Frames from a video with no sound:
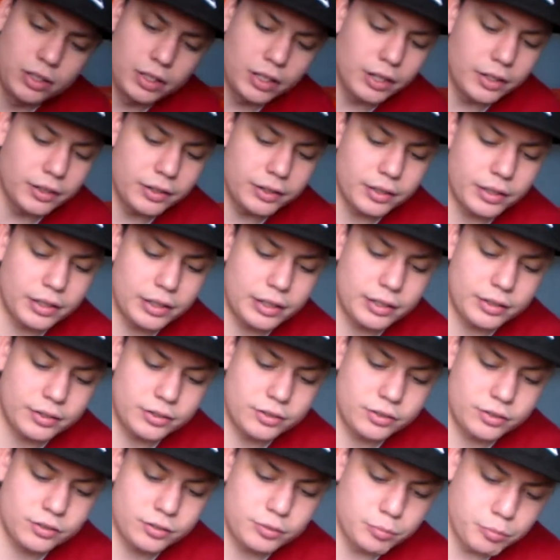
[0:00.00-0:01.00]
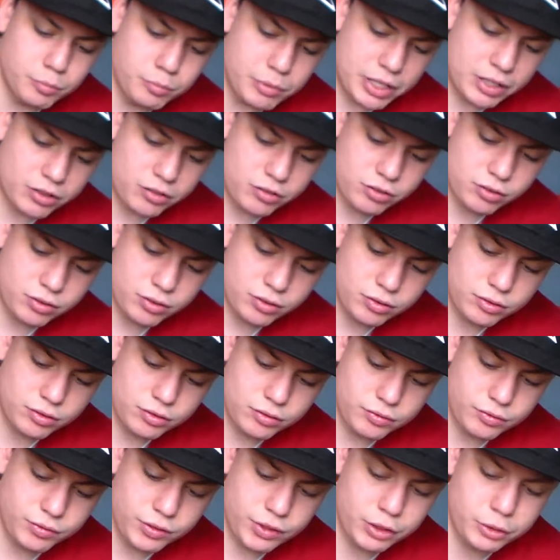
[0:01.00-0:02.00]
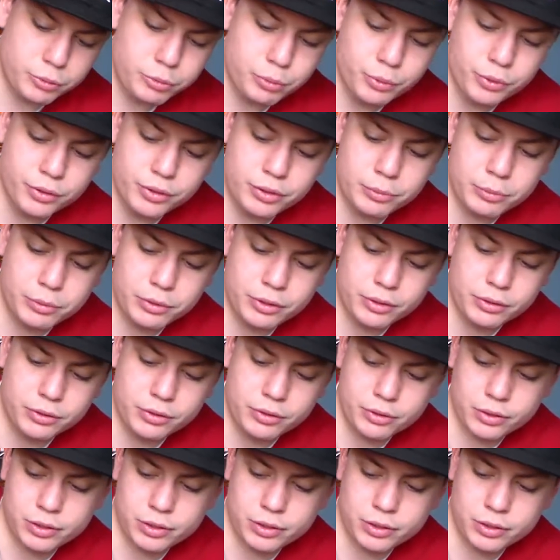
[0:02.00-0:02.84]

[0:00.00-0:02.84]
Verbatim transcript: And uh, it's just mesh, very breathable